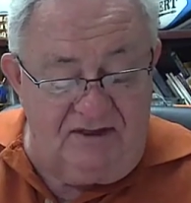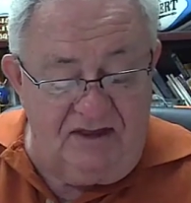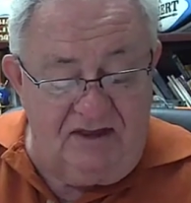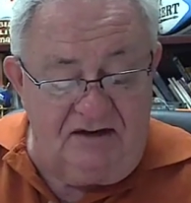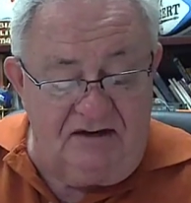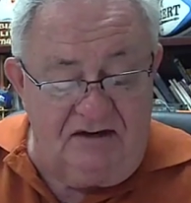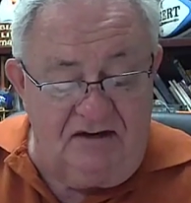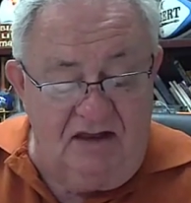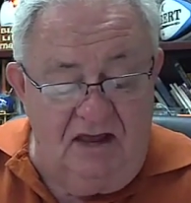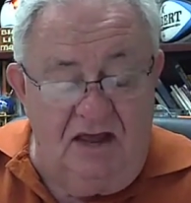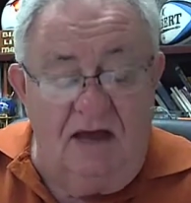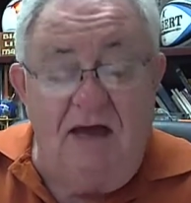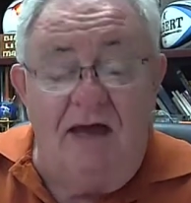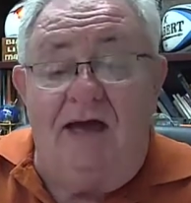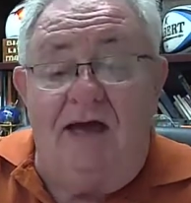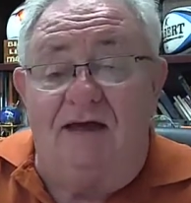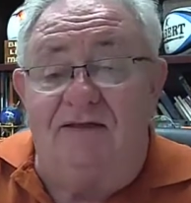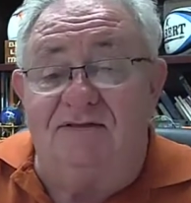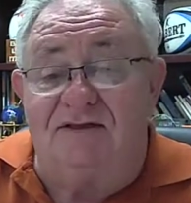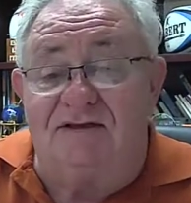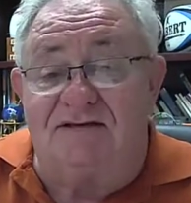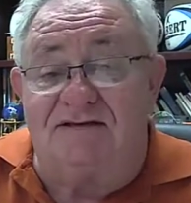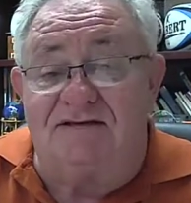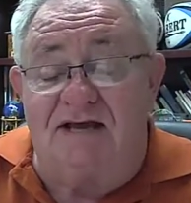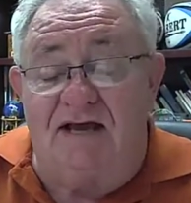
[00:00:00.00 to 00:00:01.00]
Then
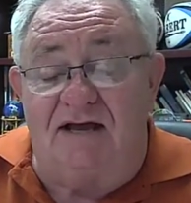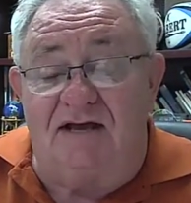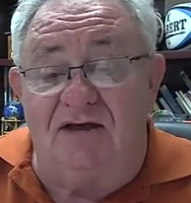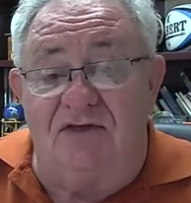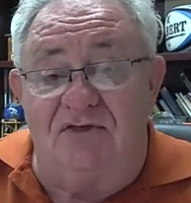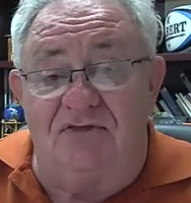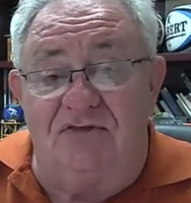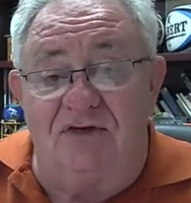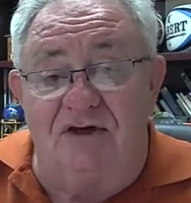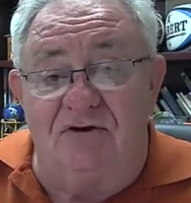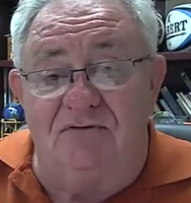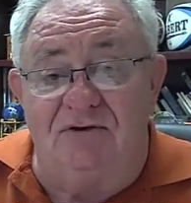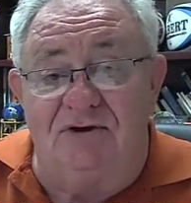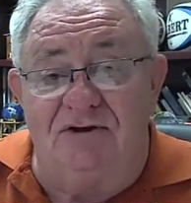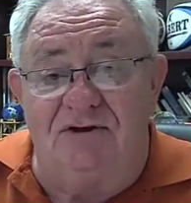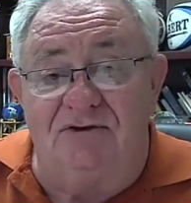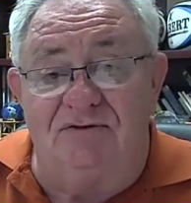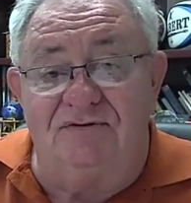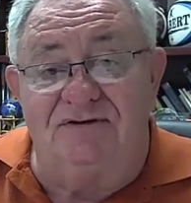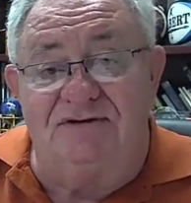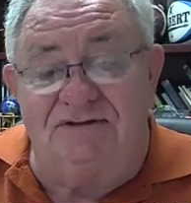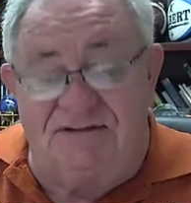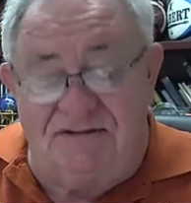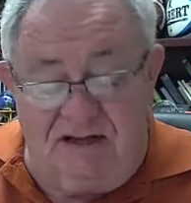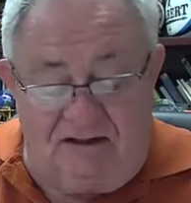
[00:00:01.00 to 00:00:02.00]
the second thing we
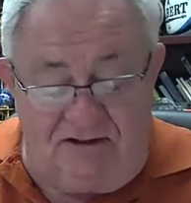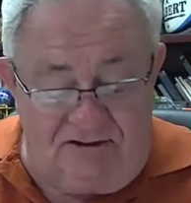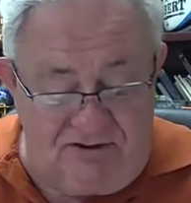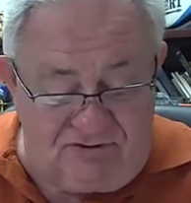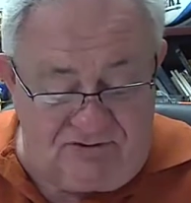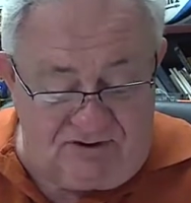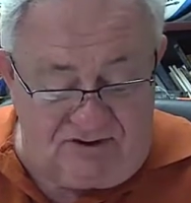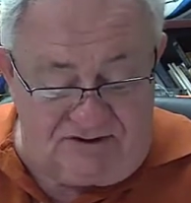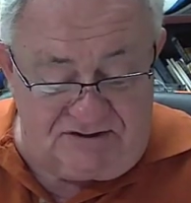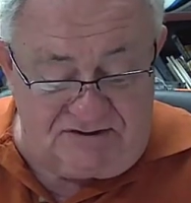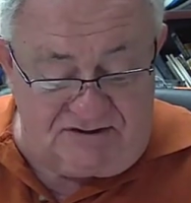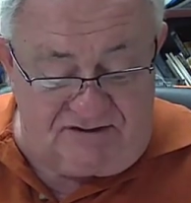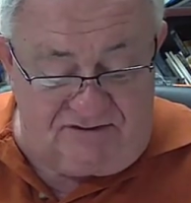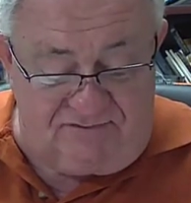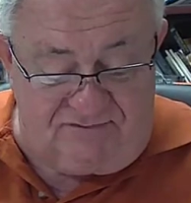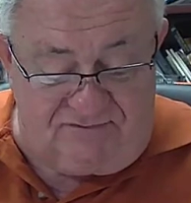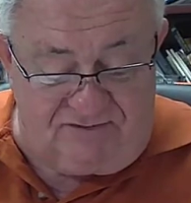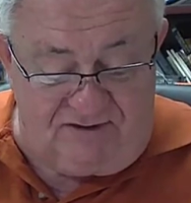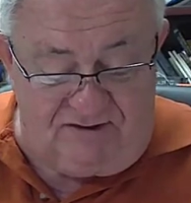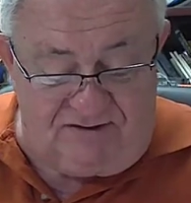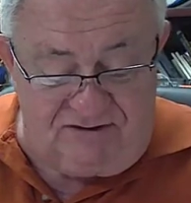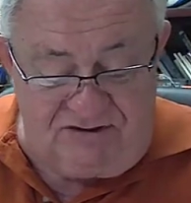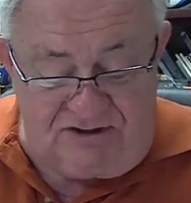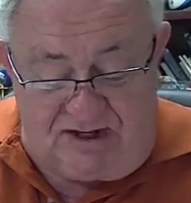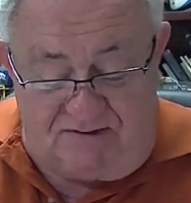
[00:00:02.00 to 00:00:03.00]
do is tell a trusted
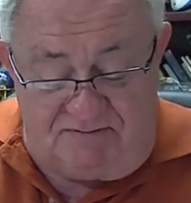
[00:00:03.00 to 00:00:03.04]
friend,